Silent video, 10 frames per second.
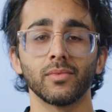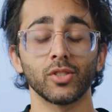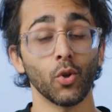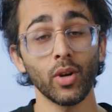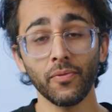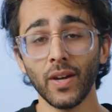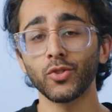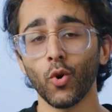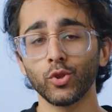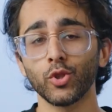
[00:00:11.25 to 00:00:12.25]
So what if I
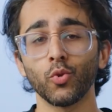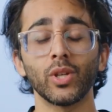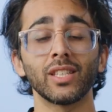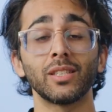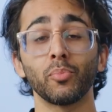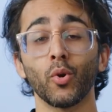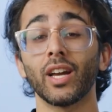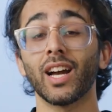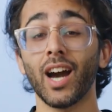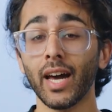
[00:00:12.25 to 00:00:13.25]
told you we could deploy
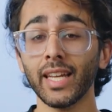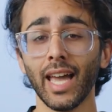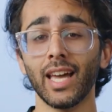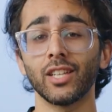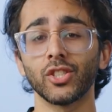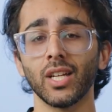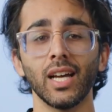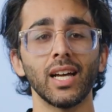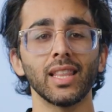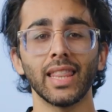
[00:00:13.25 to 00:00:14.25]
a cutting-edge
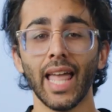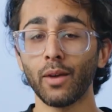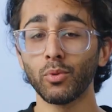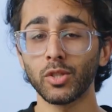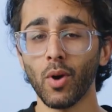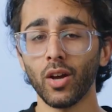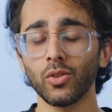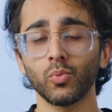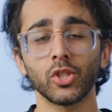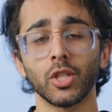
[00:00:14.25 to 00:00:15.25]
language
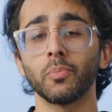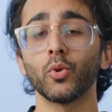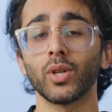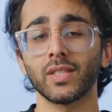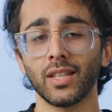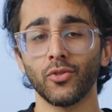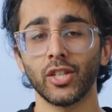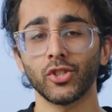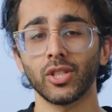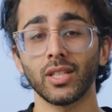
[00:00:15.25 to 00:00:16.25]
model with GPU
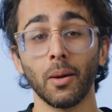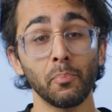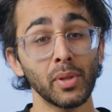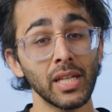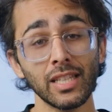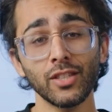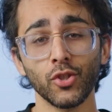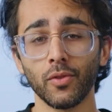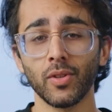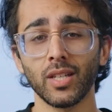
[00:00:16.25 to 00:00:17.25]
acceleration, completely
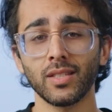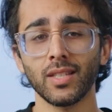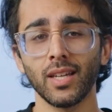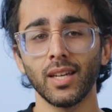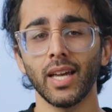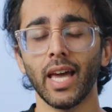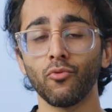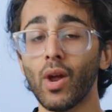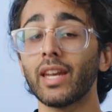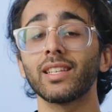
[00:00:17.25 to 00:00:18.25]
serverless and
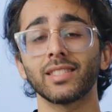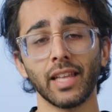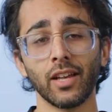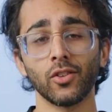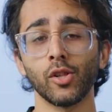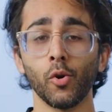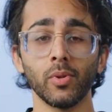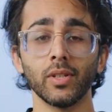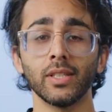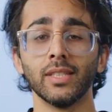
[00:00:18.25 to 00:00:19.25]
ready to scale
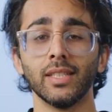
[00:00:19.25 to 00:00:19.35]
globally?